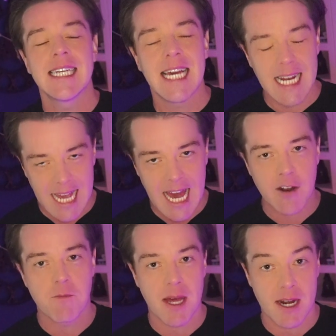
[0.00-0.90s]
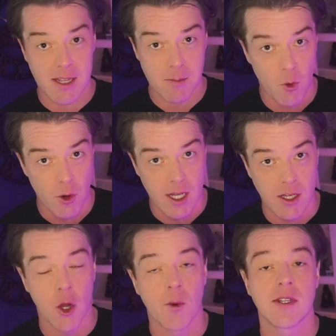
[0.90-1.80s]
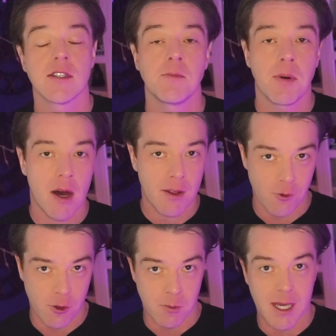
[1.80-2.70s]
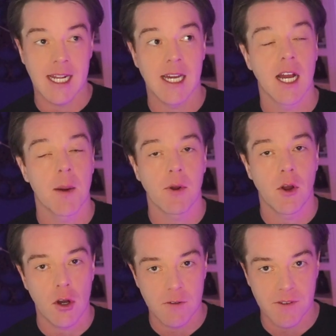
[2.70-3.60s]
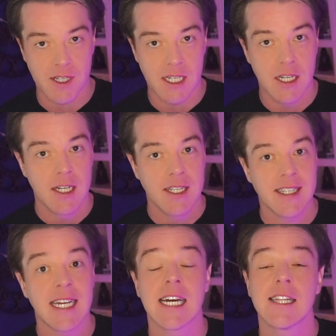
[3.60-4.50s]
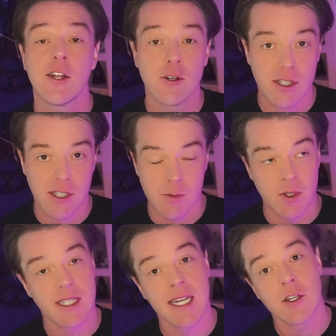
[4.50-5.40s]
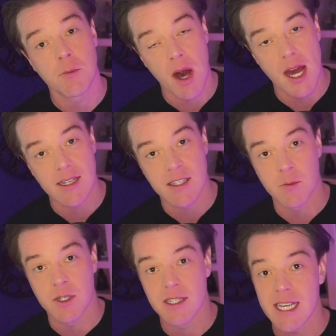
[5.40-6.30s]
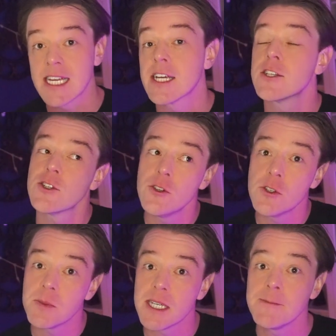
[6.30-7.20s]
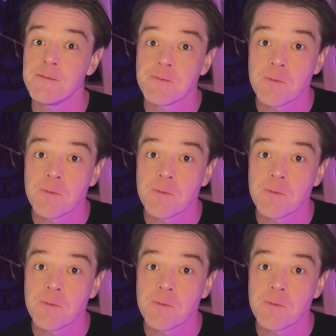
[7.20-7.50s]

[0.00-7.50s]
Getting out of bed in the morning, going to the bathroom, getting a cup of coffee, saying hello to someone, saying goodbye to someone, saying excuse me.